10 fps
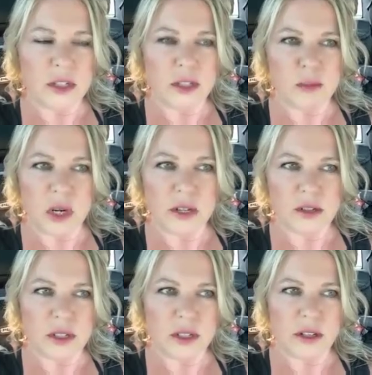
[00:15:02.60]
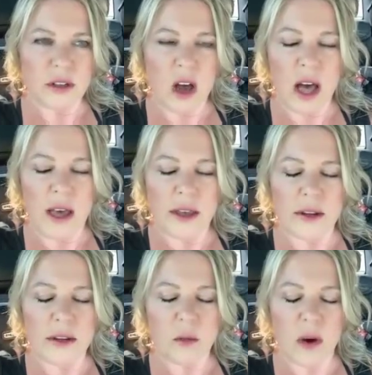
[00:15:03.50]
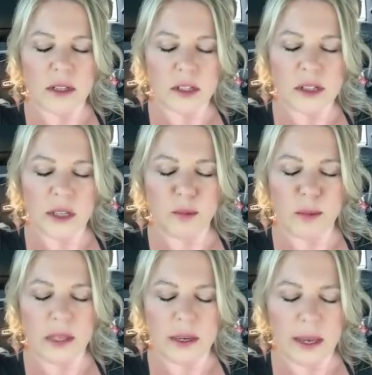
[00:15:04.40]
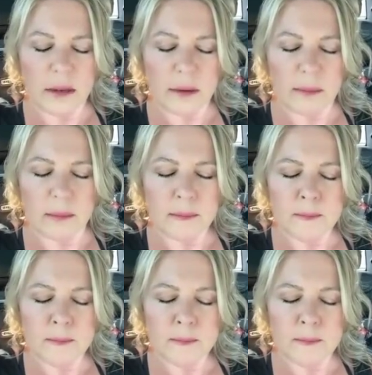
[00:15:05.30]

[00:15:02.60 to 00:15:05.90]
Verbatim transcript: to this person, God wanted to give me the kingdom.